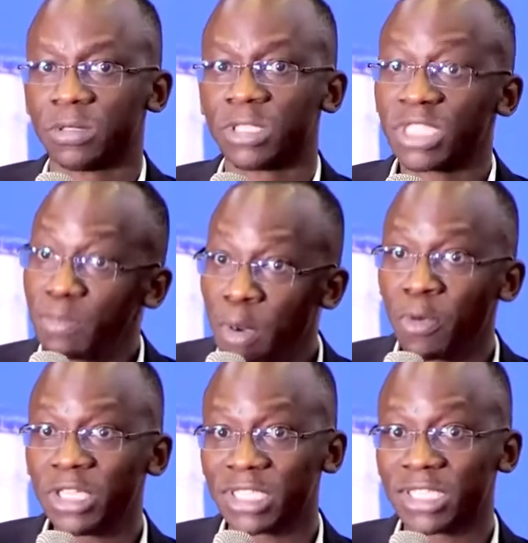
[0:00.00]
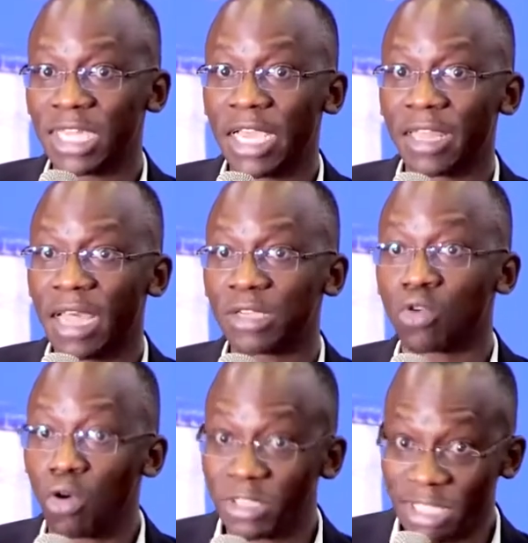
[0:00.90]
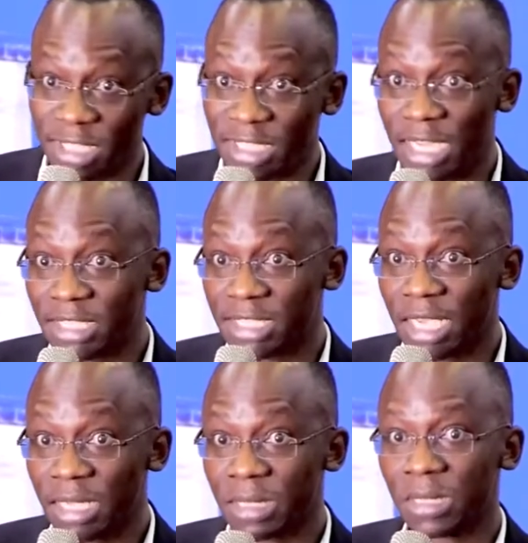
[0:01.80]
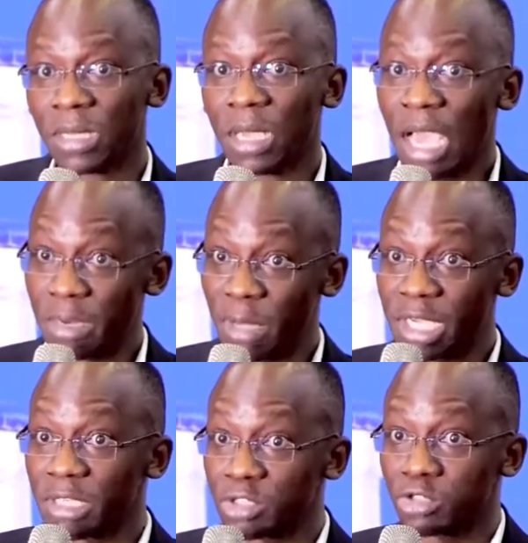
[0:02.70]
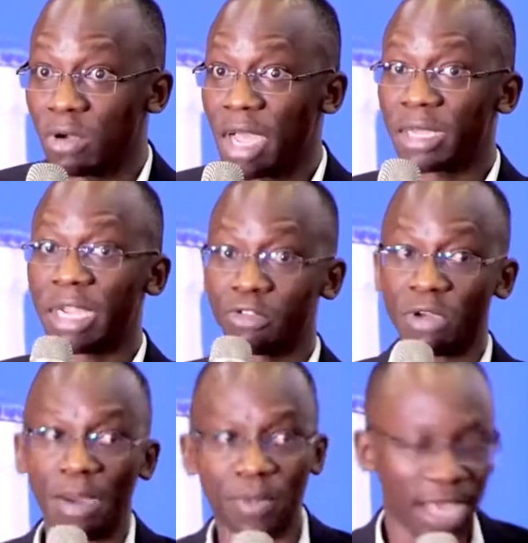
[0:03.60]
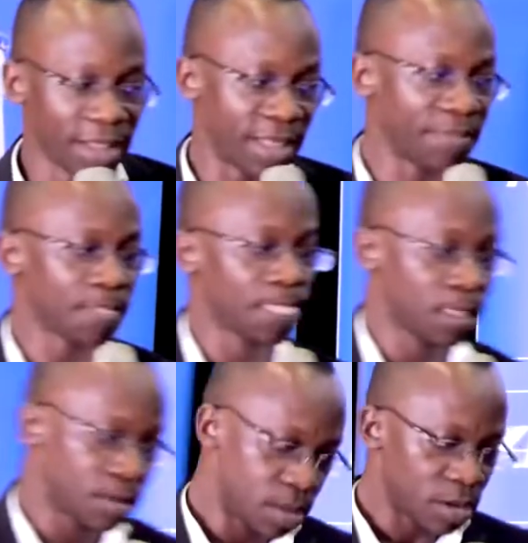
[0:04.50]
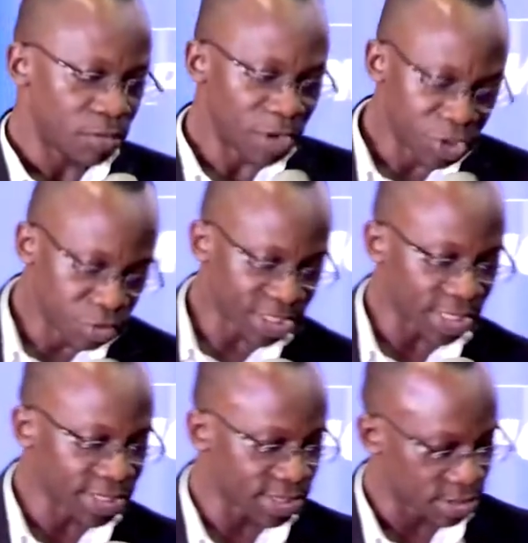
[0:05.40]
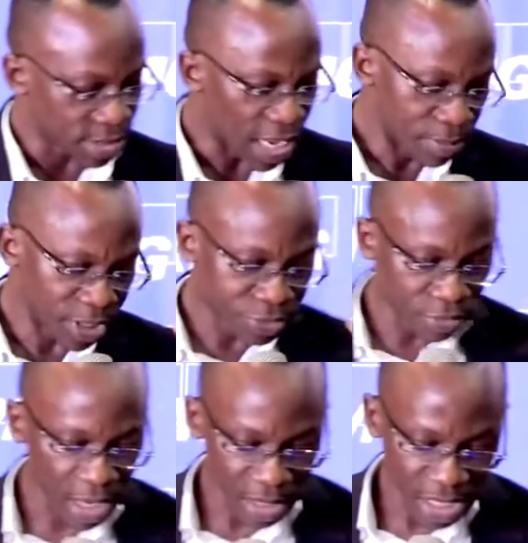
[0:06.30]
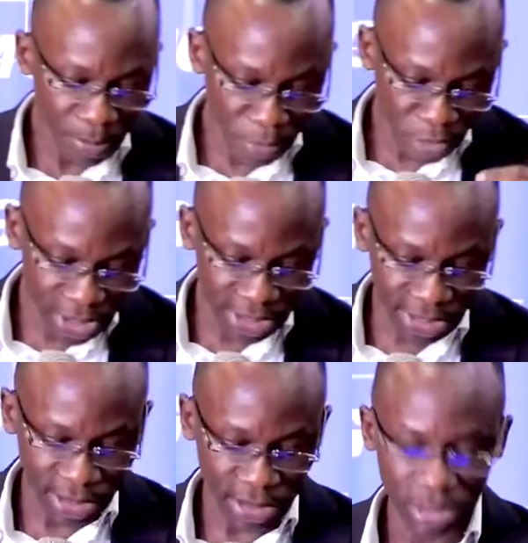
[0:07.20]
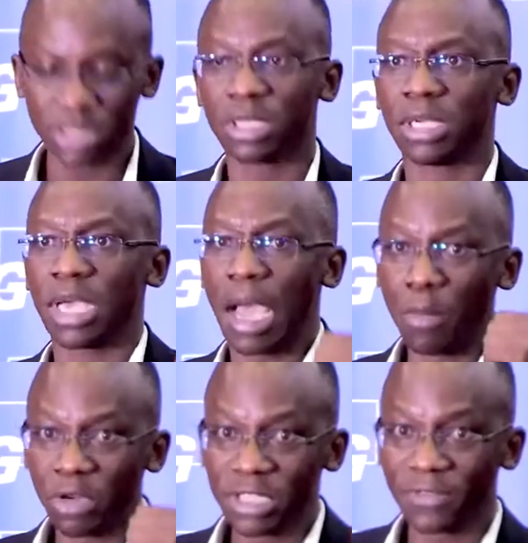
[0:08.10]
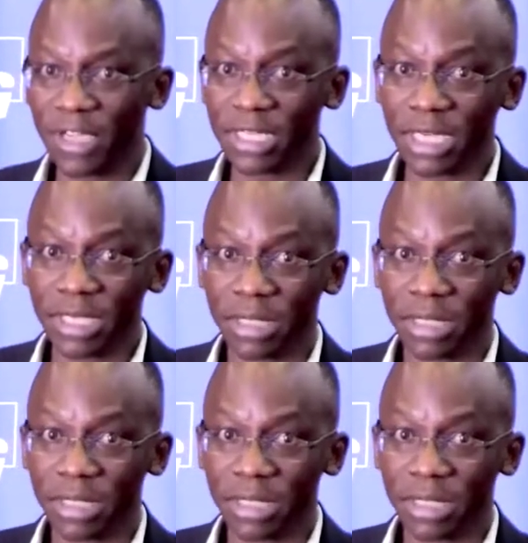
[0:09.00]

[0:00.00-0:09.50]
Simple policies like that, consistency and making sure that you apply them reduces and make sure employees are motivated,